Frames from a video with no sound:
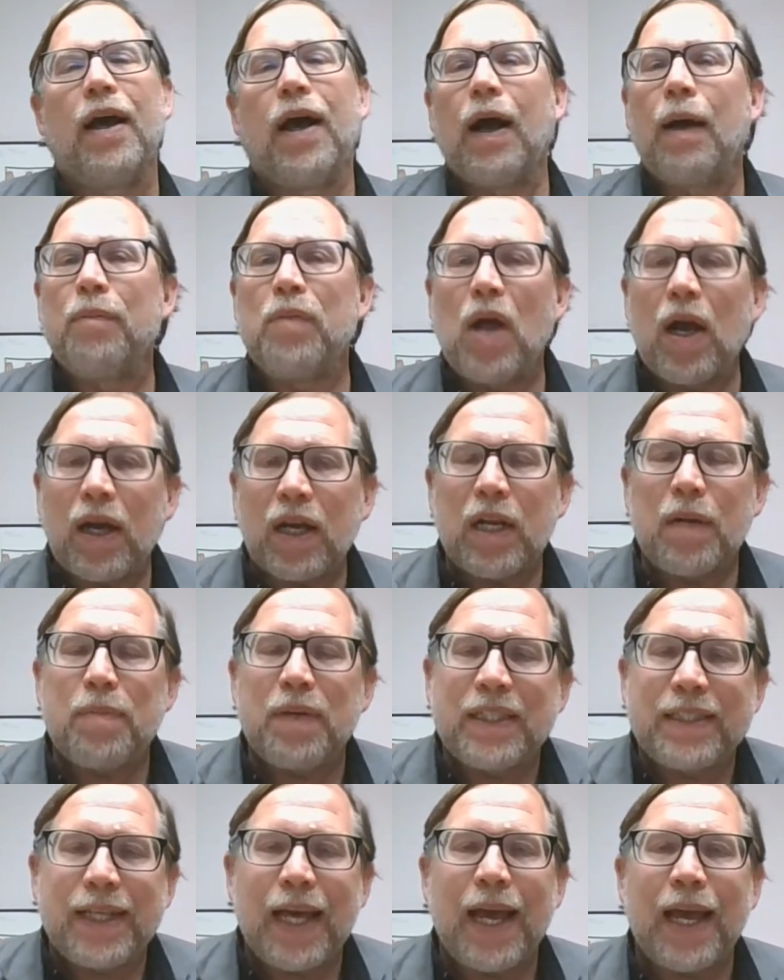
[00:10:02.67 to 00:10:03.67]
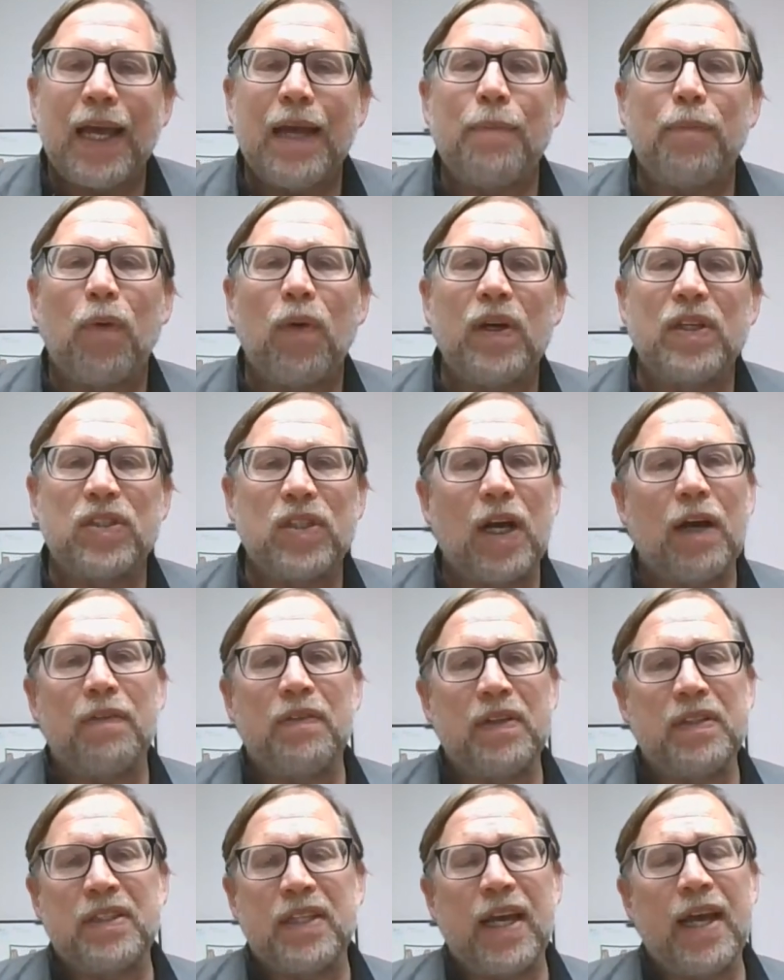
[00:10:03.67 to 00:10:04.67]
I'm not going to be taking points off
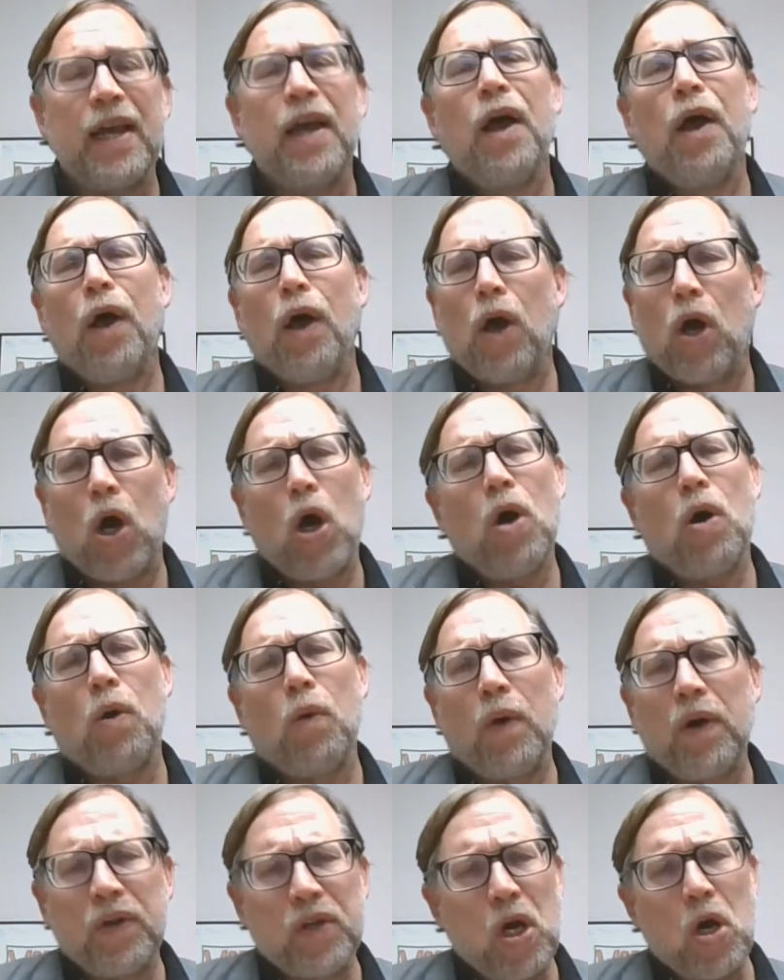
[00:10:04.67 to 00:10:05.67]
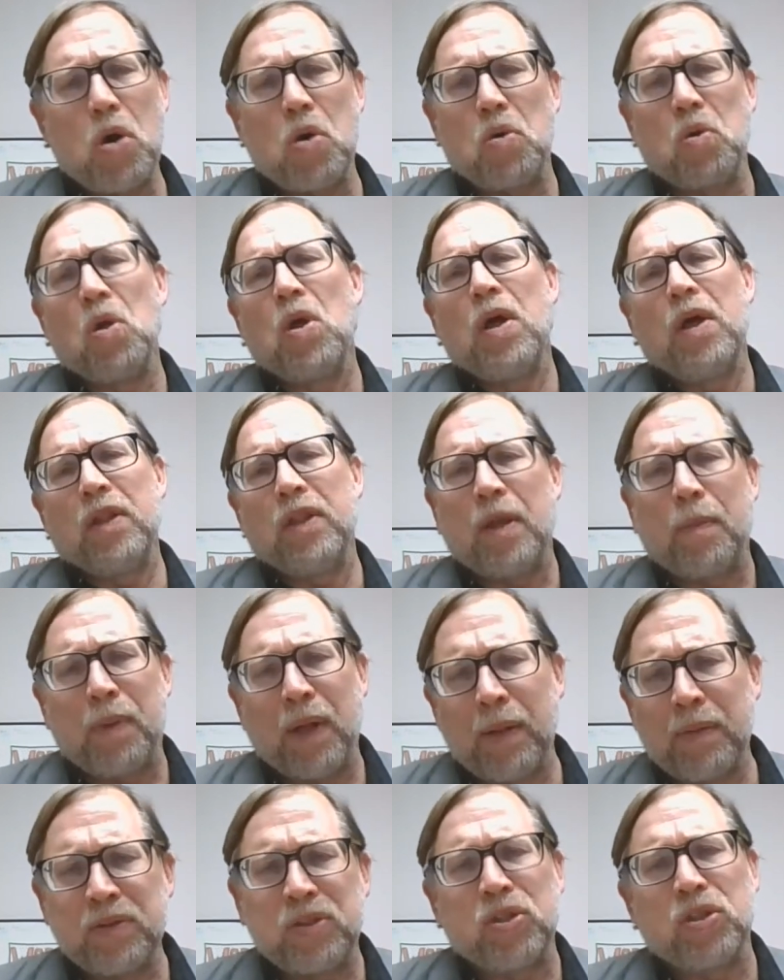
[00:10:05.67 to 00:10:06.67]
and say, oh, well, no, the
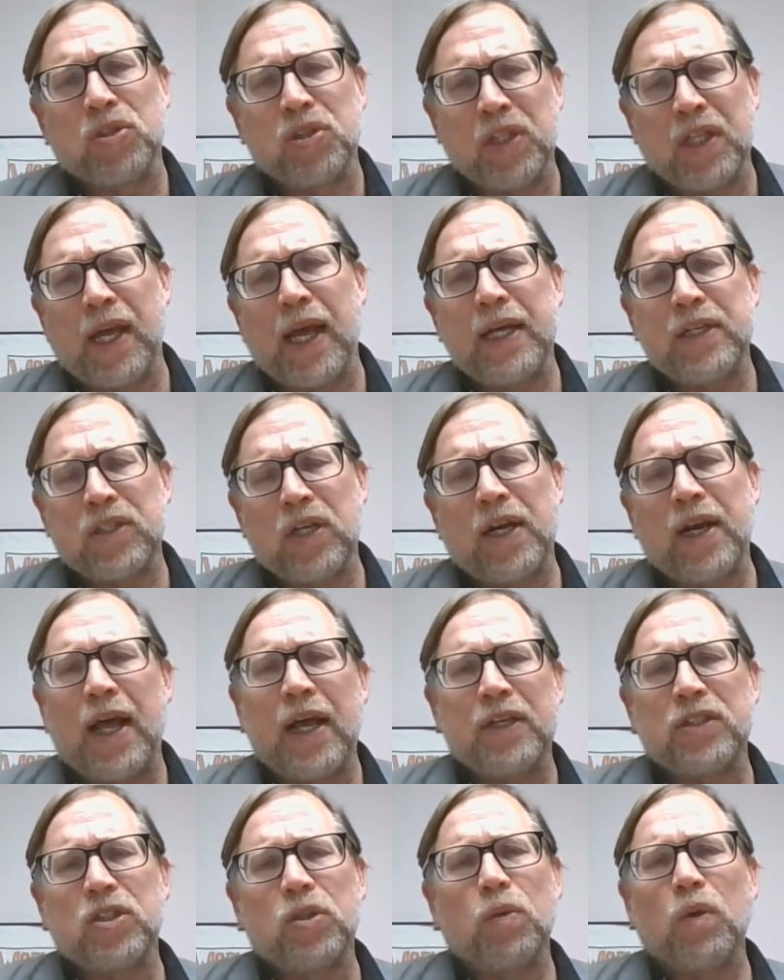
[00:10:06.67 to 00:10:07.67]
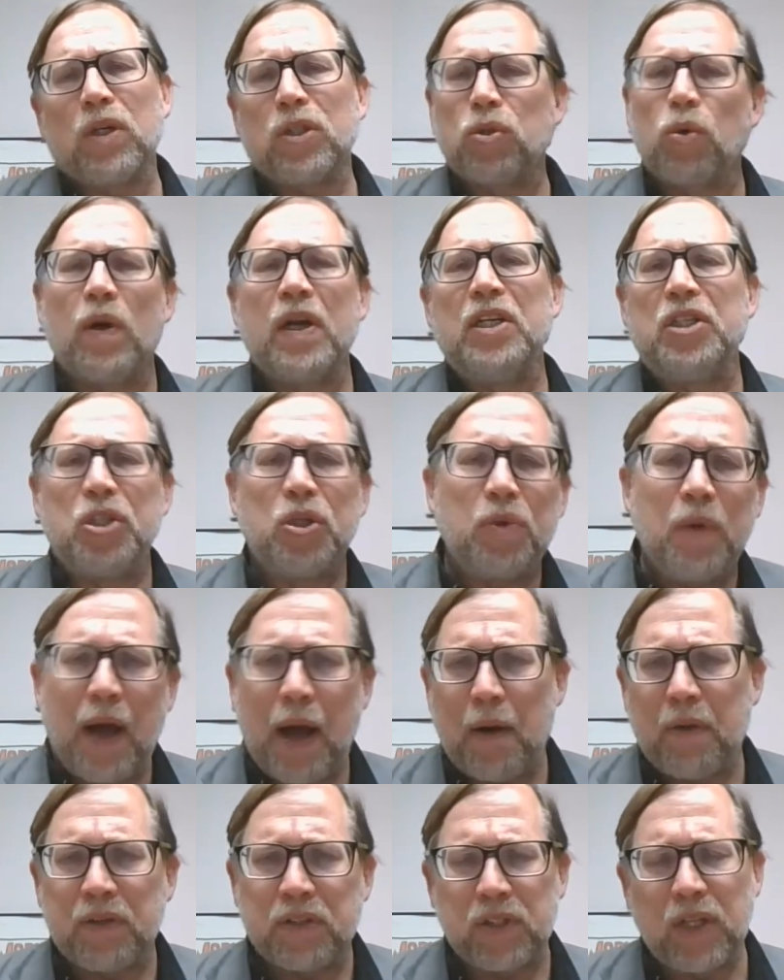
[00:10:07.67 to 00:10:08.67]
publisher's liaison has to work 22
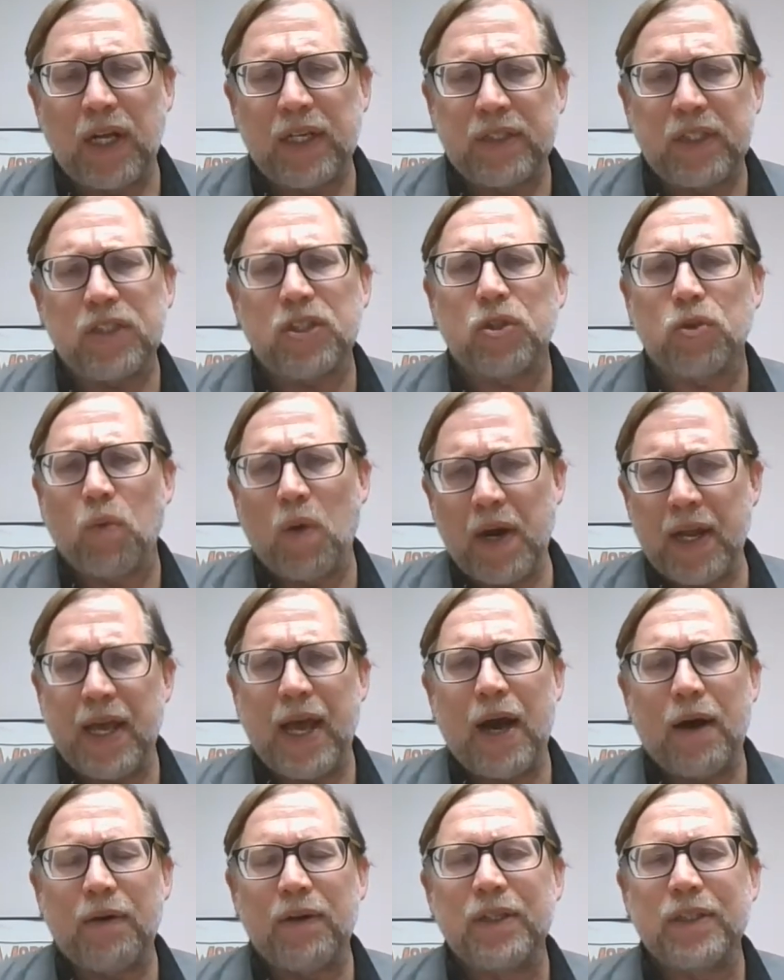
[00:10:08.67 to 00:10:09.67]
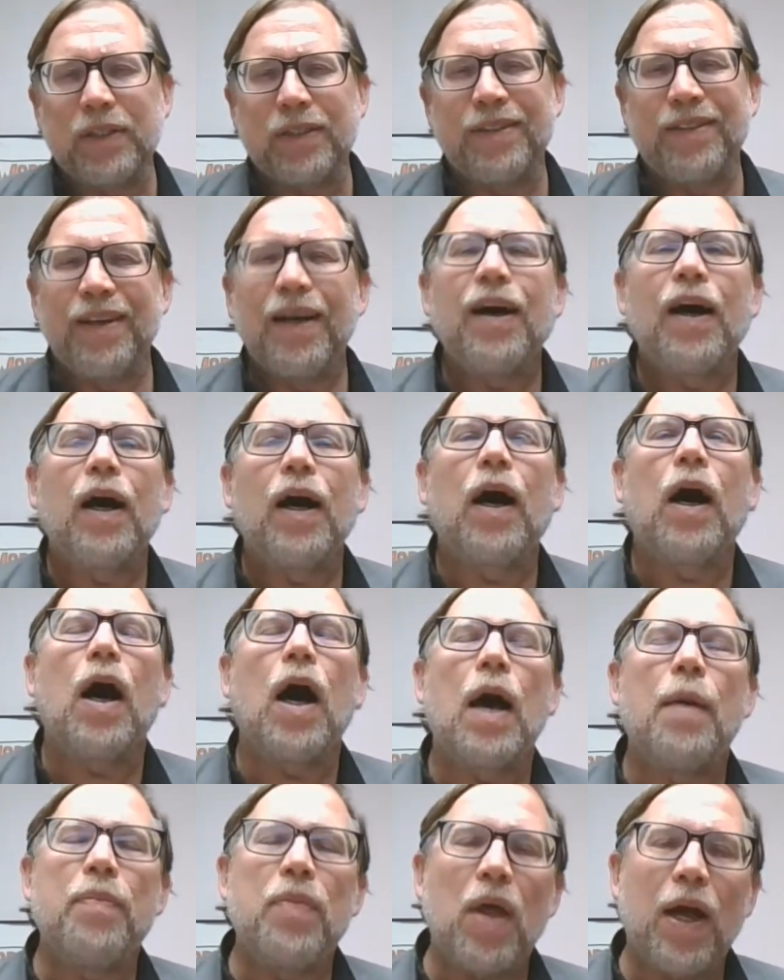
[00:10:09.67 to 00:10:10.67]
hours, not just 20 hours.
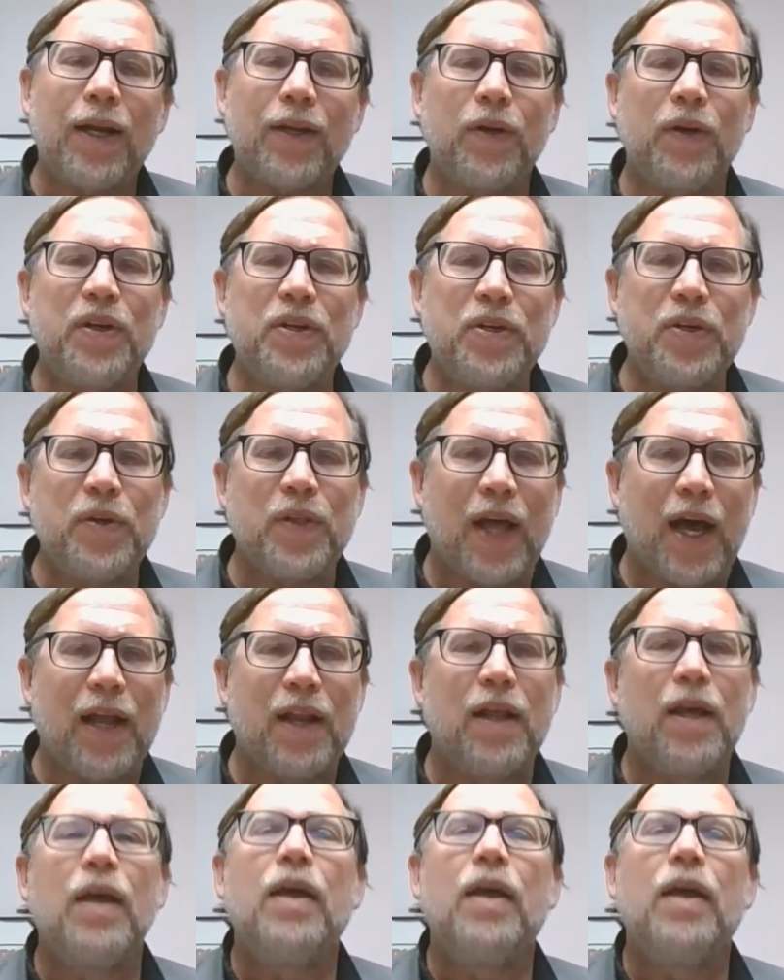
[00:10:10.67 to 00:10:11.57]
I'm not going to do that.